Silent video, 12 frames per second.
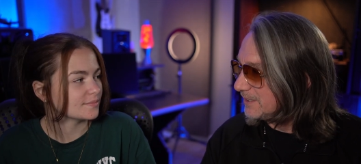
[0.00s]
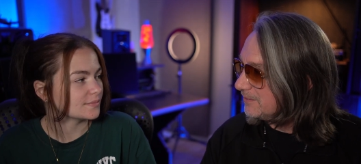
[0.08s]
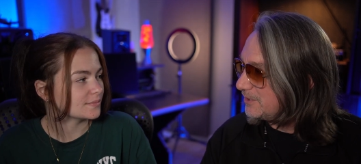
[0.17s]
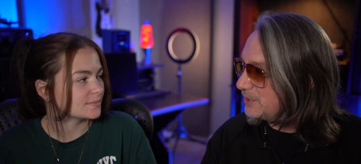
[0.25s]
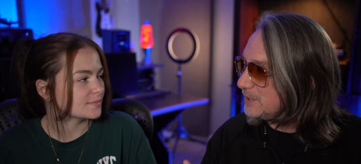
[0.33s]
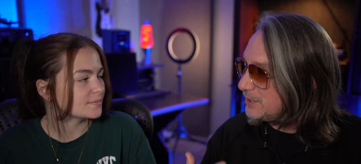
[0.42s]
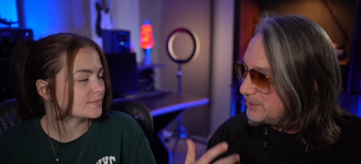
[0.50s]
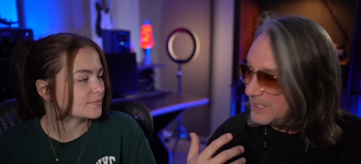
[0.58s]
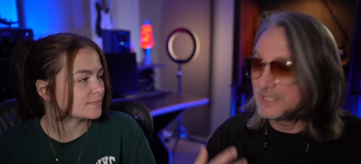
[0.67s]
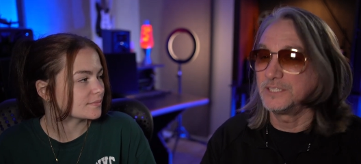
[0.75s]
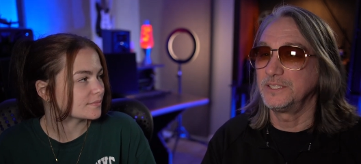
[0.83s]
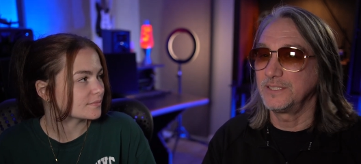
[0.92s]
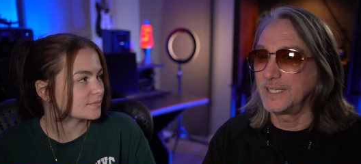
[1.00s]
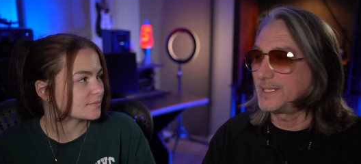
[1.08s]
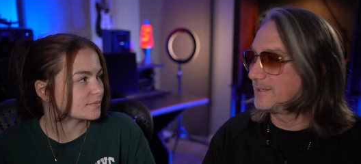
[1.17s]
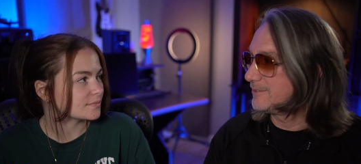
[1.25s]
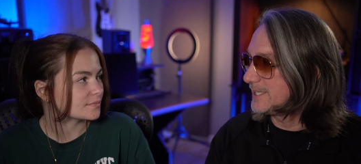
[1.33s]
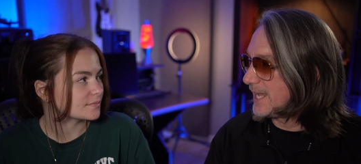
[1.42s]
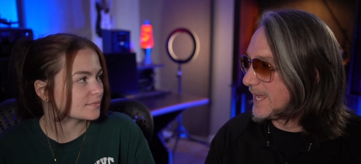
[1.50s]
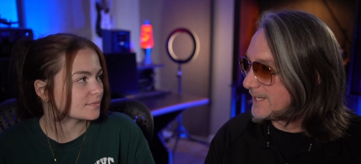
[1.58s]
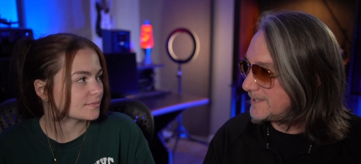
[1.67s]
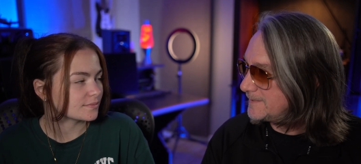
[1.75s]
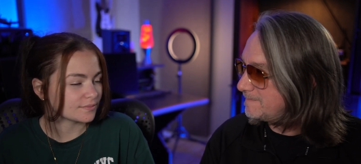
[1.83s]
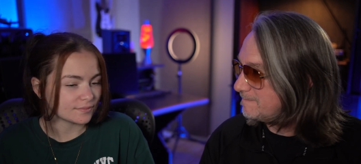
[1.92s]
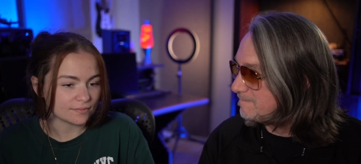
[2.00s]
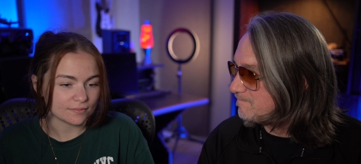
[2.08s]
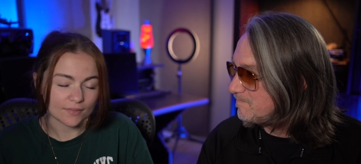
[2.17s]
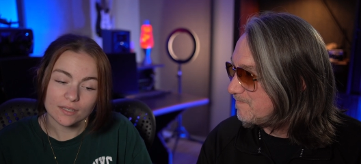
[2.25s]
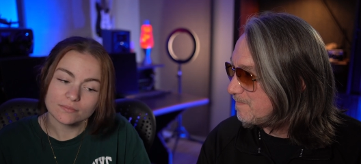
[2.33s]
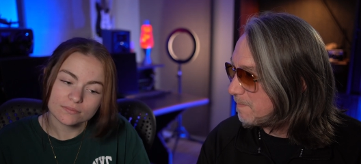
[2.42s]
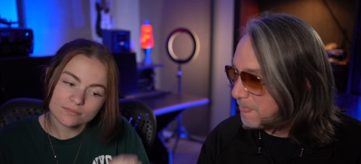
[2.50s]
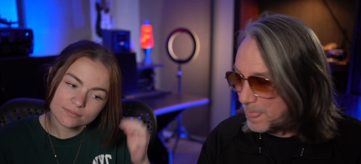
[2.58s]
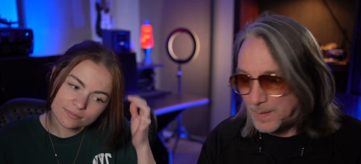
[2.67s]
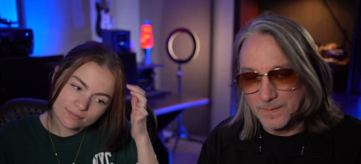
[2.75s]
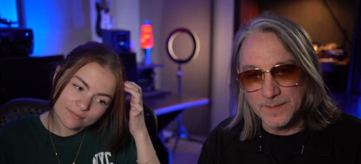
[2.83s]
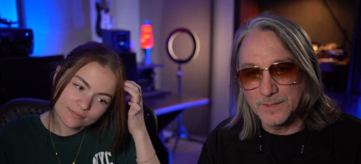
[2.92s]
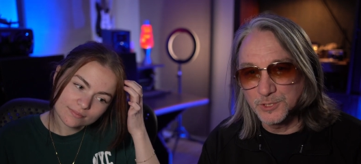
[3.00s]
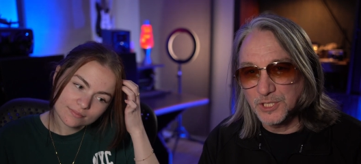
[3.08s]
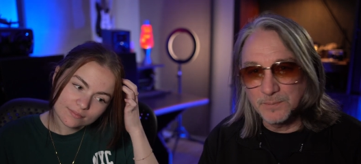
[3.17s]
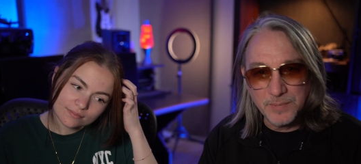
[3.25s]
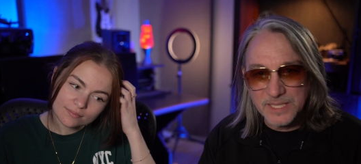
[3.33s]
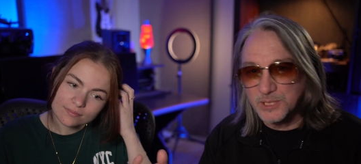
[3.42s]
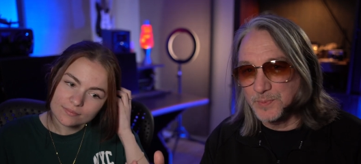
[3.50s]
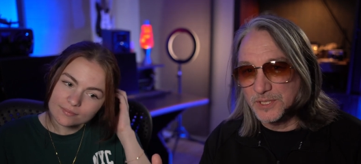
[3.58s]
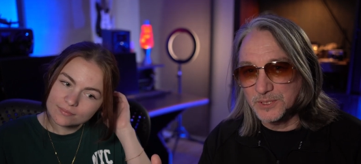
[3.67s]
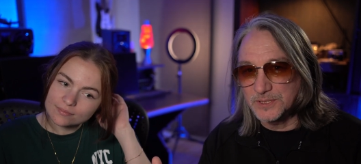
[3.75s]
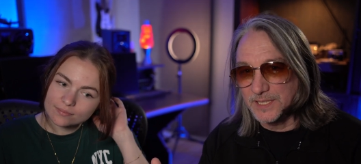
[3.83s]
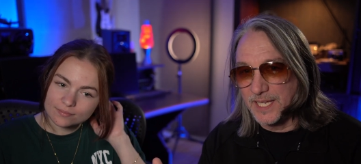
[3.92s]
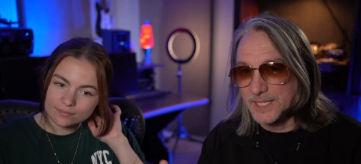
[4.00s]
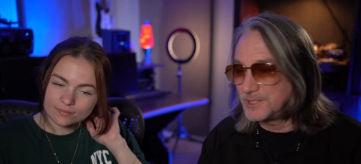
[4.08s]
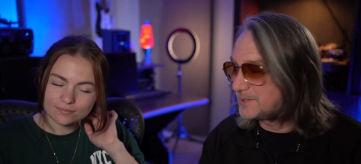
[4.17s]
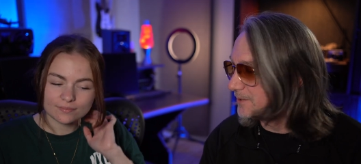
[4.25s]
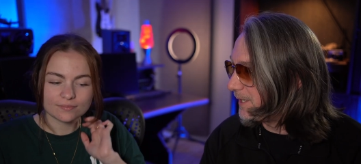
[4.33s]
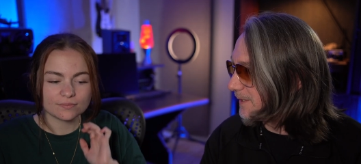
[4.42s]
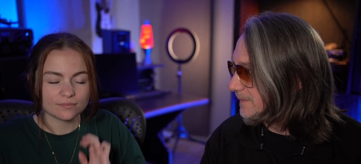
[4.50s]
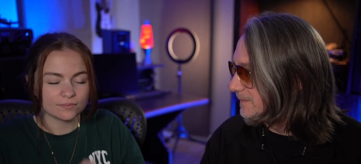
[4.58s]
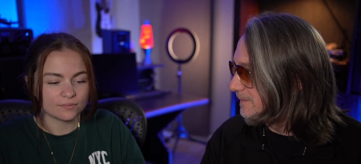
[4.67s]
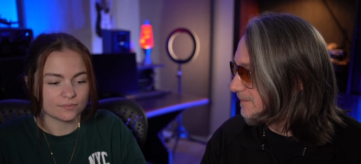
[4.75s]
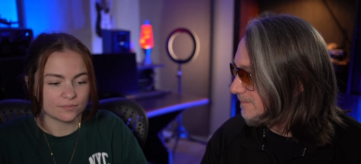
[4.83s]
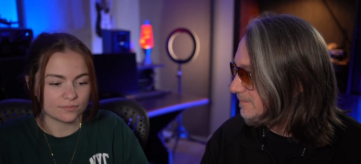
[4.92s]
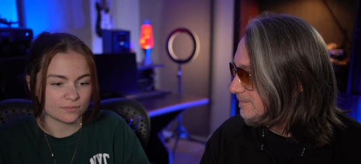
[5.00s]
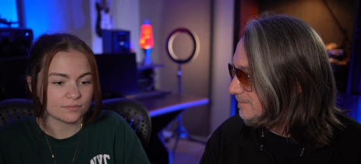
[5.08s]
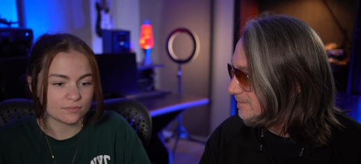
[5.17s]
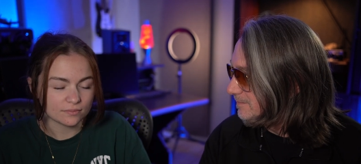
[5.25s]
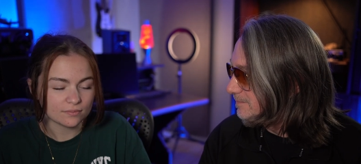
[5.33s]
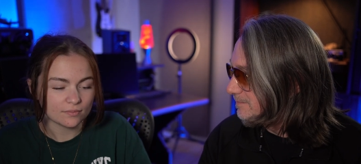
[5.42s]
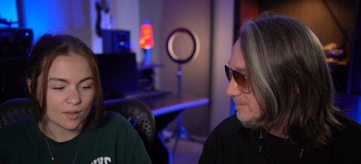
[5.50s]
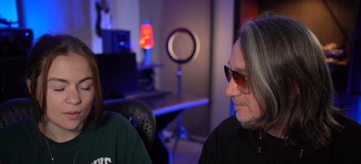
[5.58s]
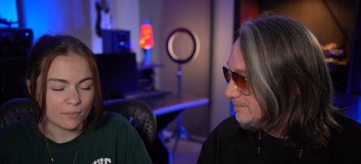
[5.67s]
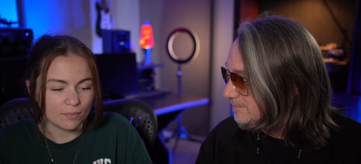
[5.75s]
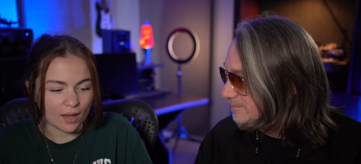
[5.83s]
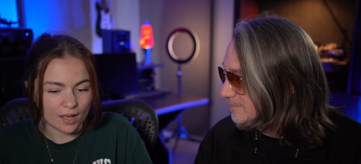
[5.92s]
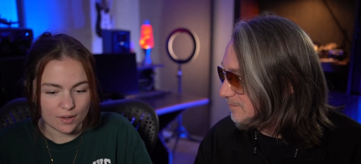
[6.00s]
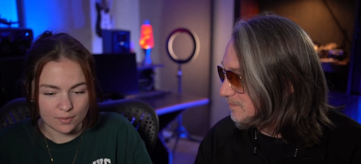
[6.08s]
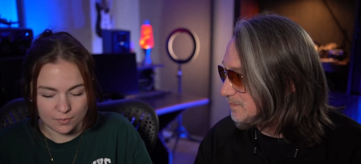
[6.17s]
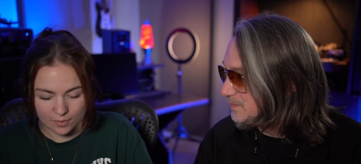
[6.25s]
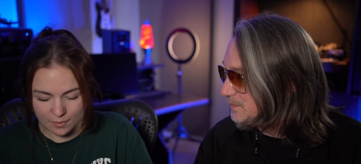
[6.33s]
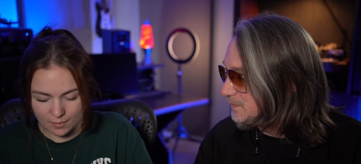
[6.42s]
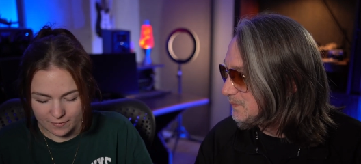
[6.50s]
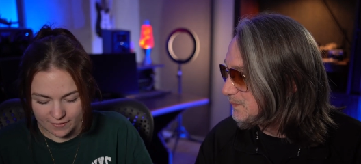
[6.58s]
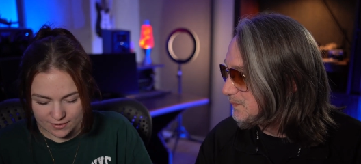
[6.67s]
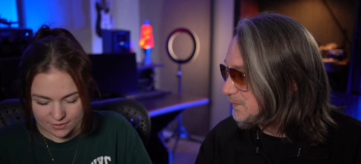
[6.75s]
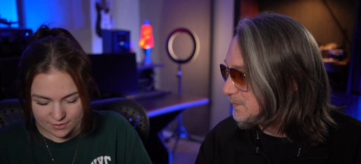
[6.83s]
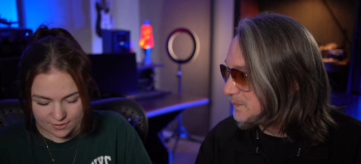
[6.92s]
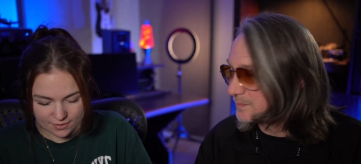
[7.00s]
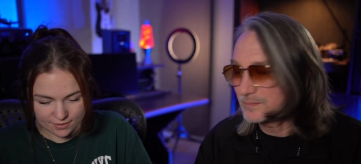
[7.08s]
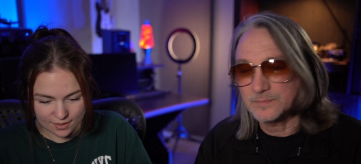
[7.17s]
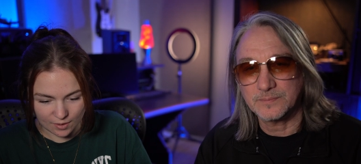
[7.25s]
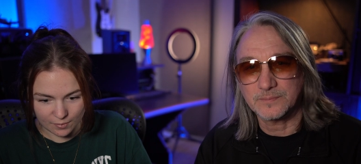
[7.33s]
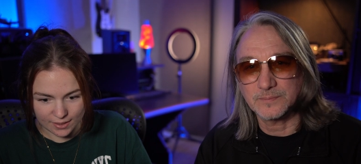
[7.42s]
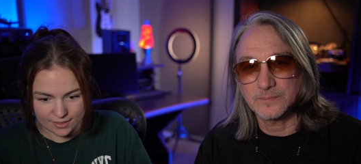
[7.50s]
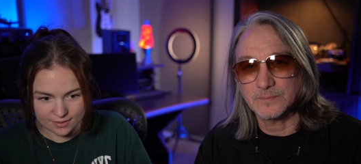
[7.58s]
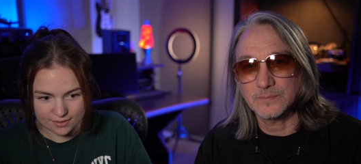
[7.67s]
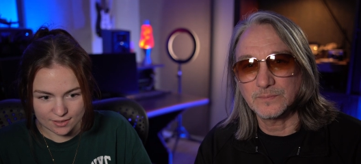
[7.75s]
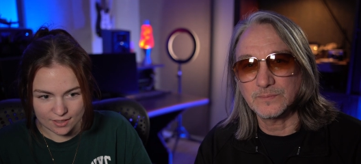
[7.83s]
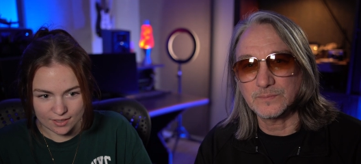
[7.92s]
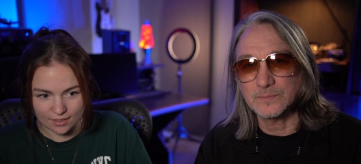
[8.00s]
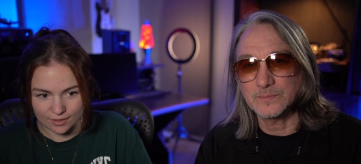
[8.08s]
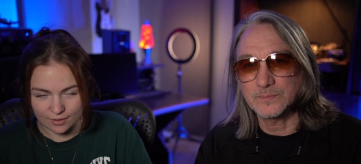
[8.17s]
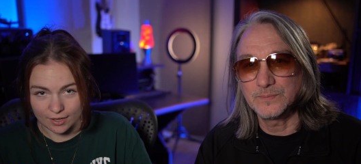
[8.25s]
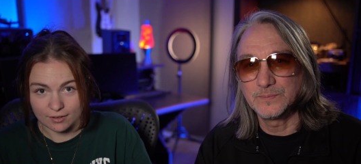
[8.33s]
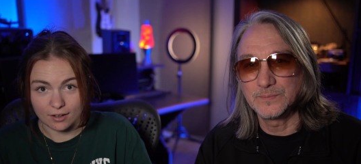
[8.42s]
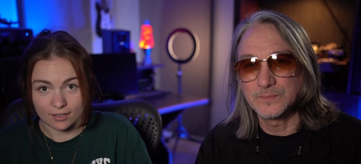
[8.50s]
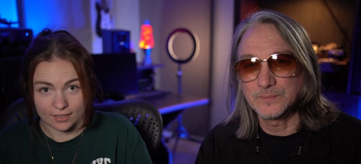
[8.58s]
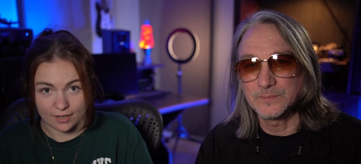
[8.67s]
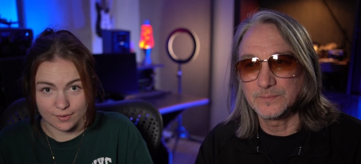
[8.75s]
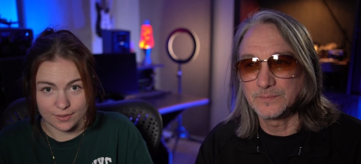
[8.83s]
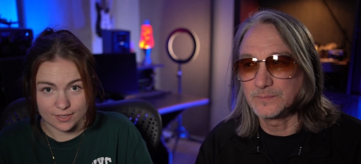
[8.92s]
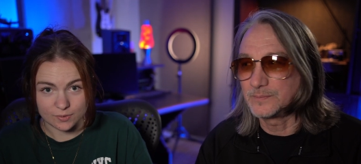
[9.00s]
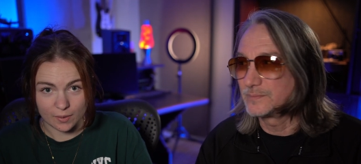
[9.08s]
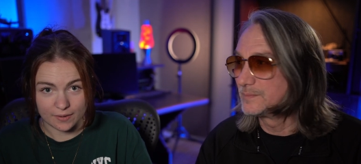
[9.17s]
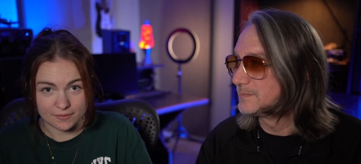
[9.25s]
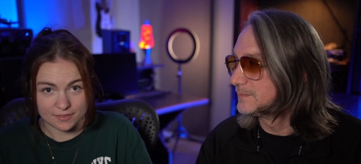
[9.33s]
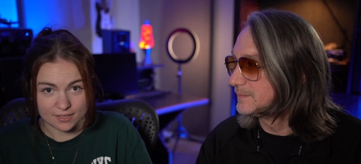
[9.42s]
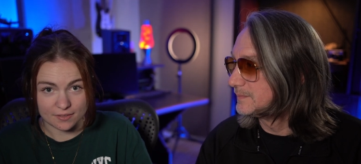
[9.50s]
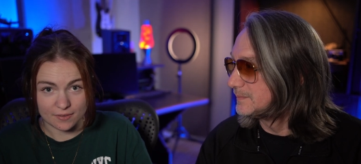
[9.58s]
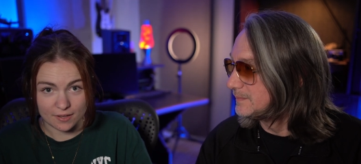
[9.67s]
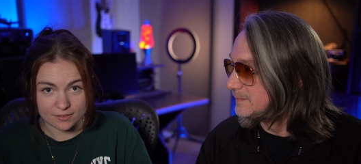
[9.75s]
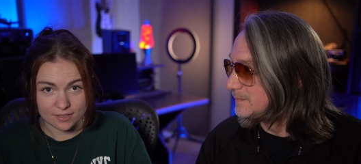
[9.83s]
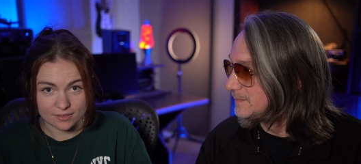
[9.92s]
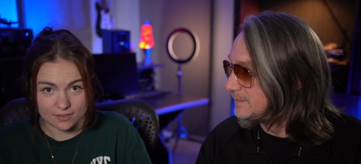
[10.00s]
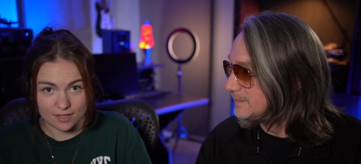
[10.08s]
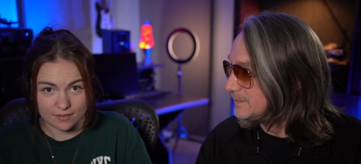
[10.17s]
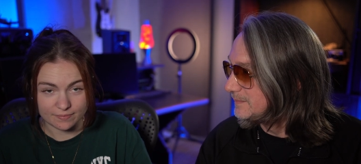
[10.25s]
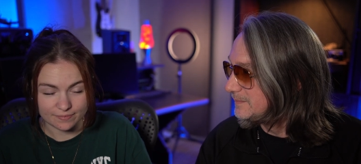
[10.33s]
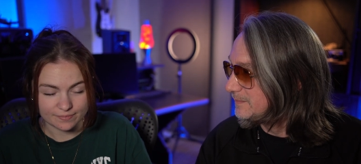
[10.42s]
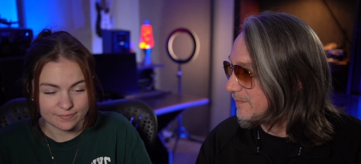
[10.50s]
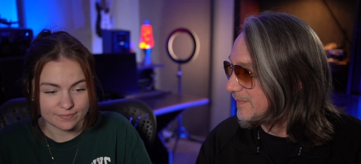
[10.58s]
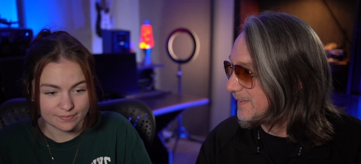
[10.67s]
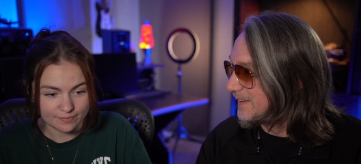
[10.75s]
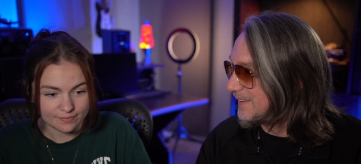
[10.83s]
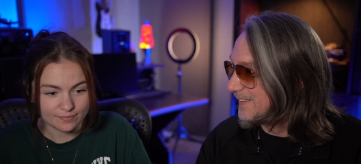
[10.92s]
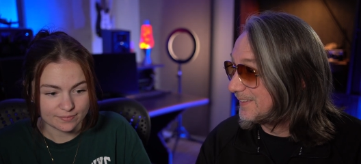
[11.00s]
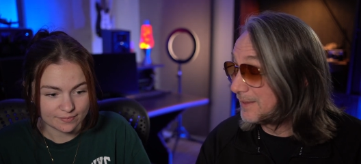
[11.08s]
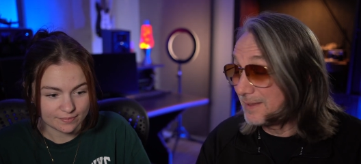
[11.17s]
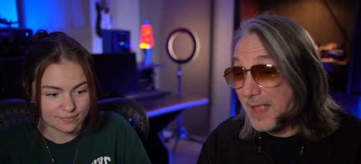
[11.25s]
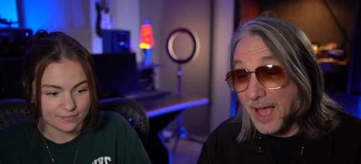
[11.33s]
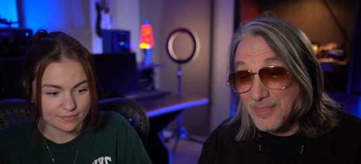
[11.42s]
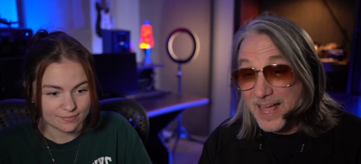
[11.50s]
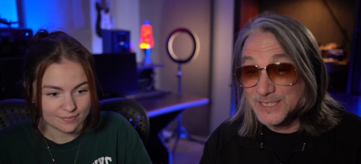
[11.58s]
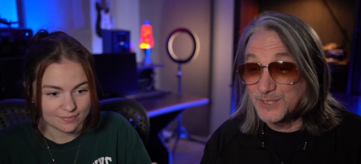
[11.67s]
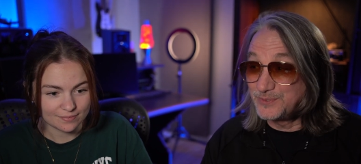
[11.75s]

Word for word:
Speaker 1: that you, you need to do that every day. Yeah. Then there shouldn't be a special occasion, right?
Speaker 2: my one of my professors celebrates uh, Groundhog Day with his wife instead of Valentine's Day.
Speaker 1: Now that's